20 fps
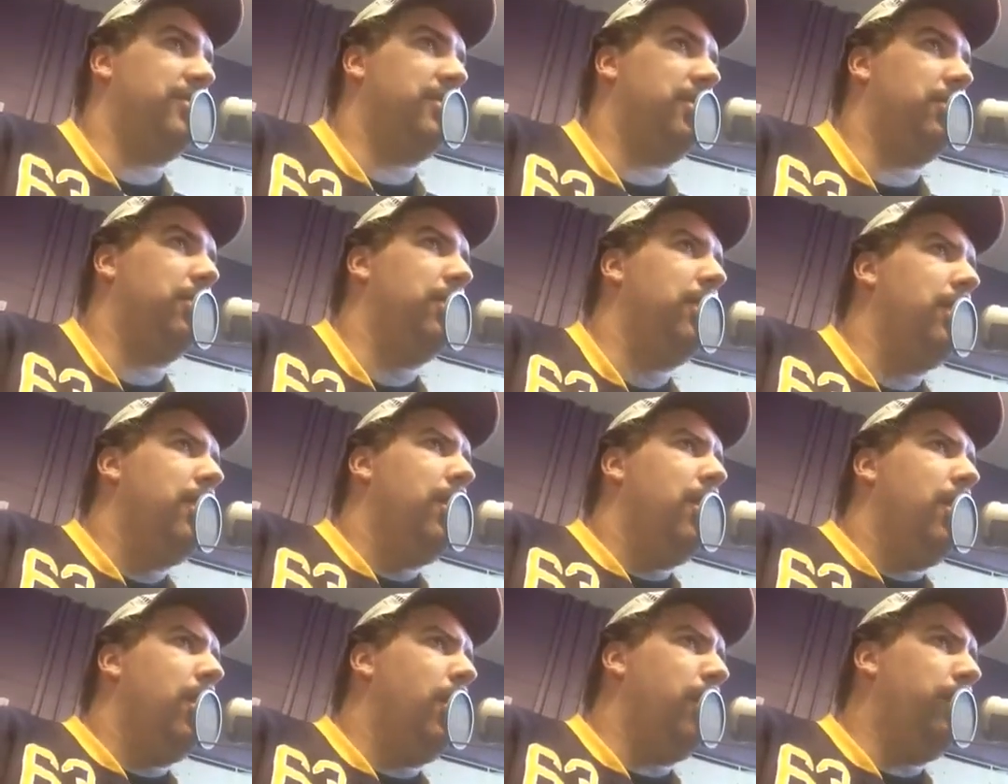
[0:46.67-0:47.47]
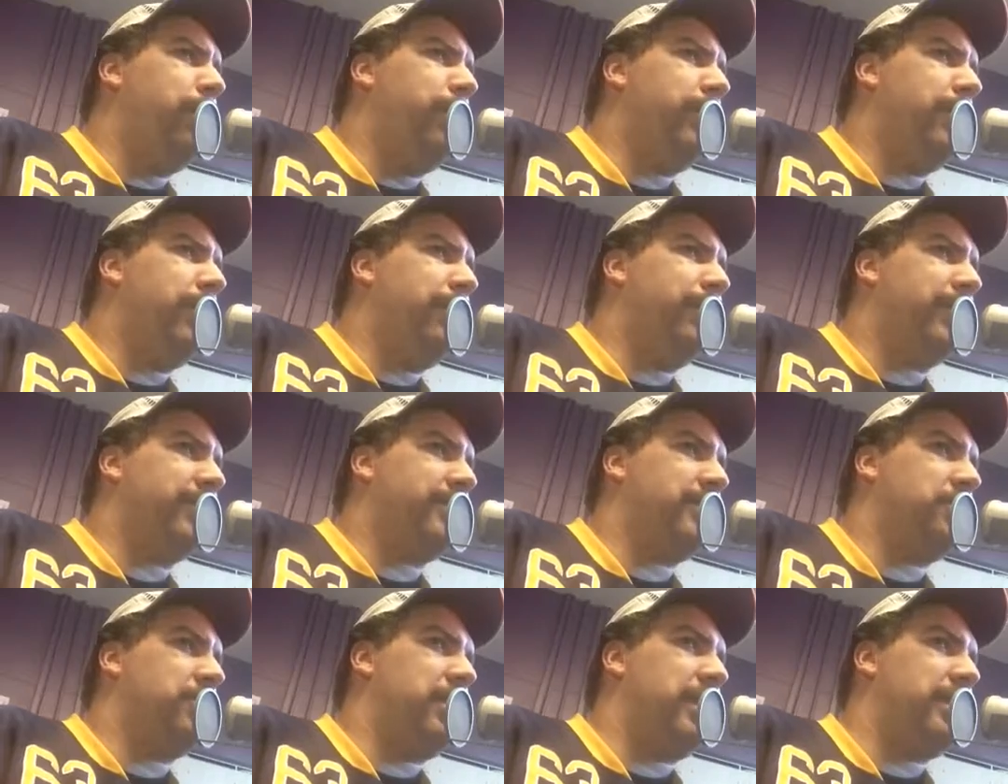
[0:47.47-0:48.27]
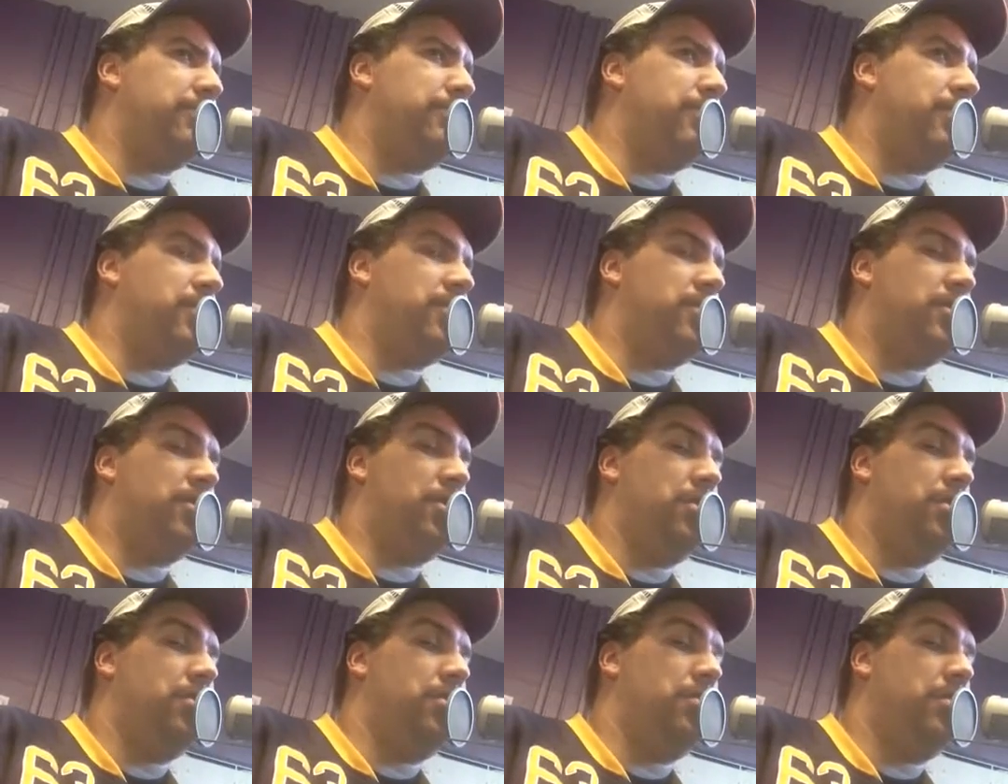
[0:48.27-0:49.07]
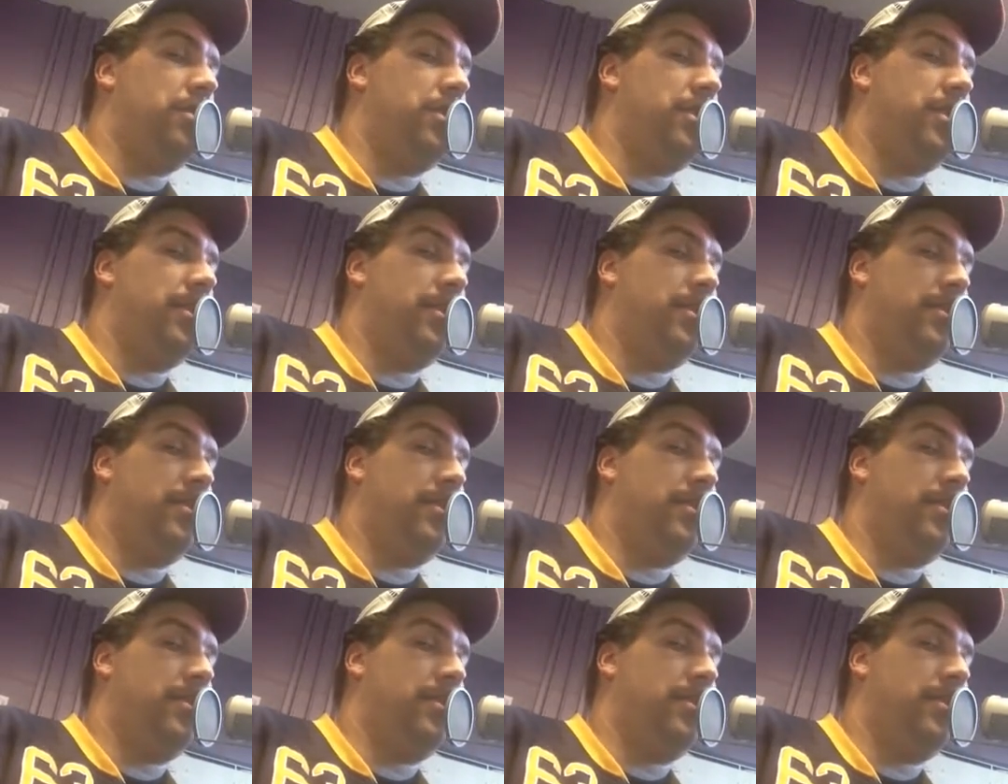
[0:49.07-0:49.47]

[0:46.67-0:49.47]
So hopefully they'll fix the transmitter soon.